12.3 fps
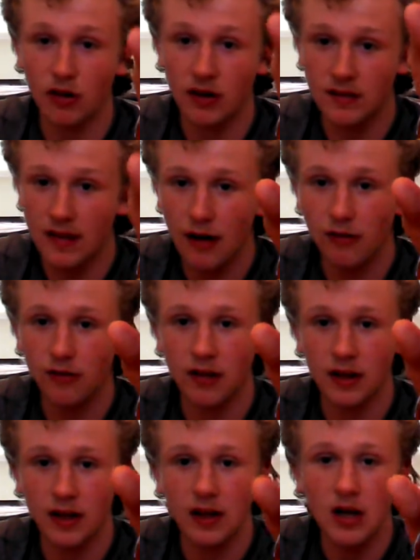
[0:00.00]
So I
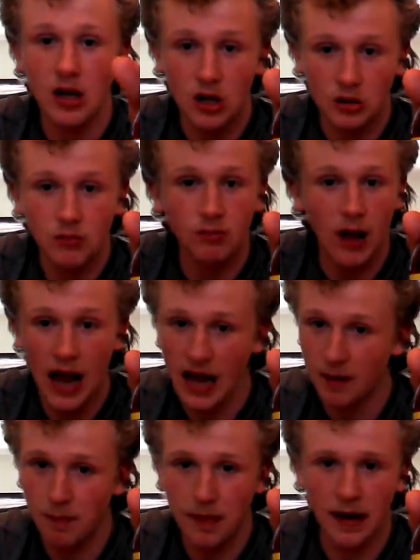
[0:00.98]
definitely
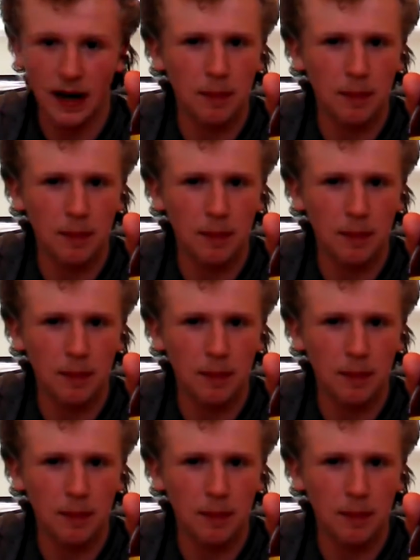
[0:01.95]
had to pick.